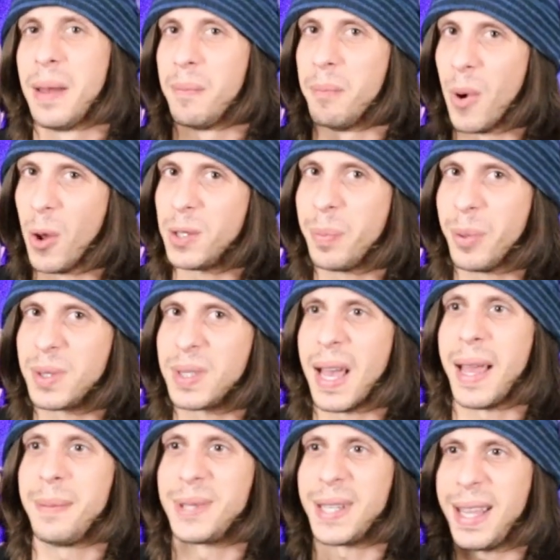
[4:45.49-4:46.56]
multiple
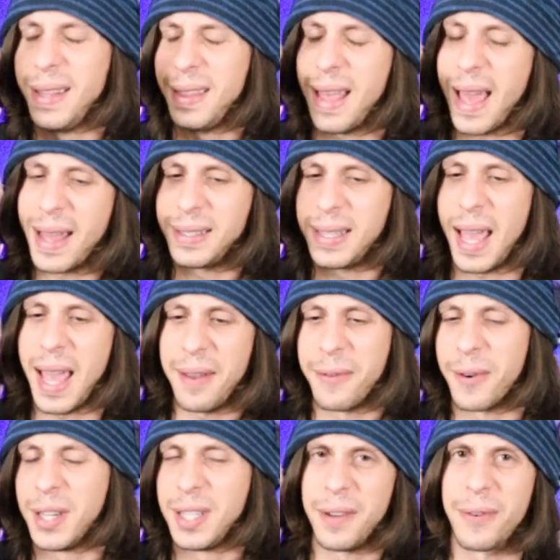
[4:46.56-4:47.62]
times in that day
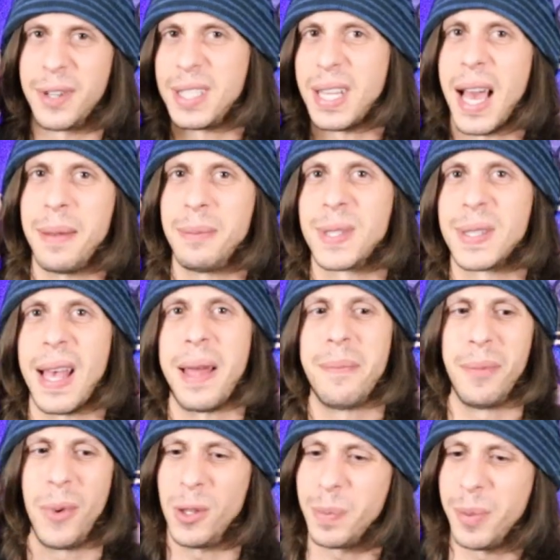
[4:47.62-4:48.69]
for a different time slot
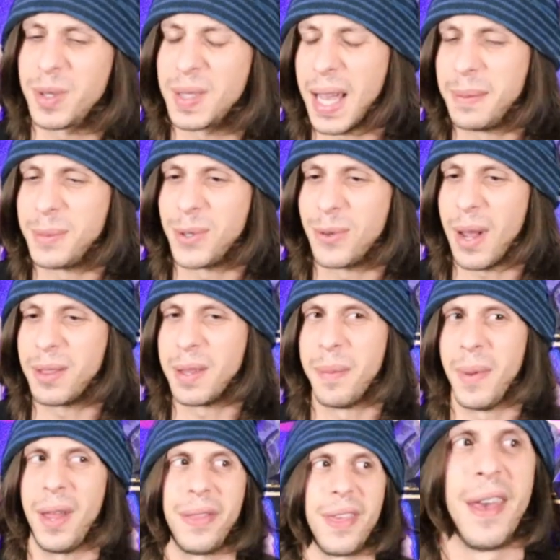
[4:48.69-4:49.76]
multiple times throughout the
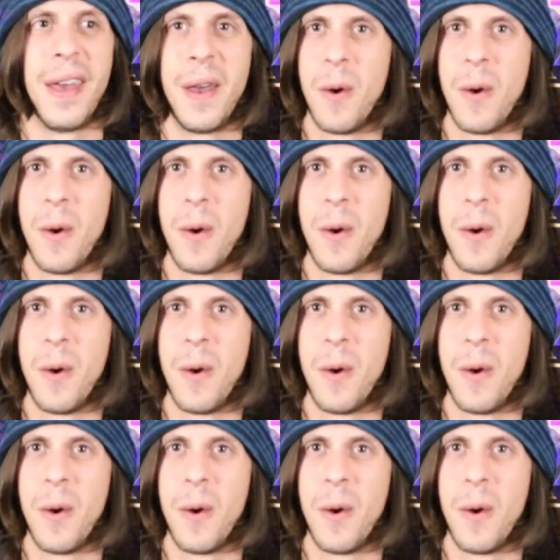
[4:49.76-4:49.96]
month.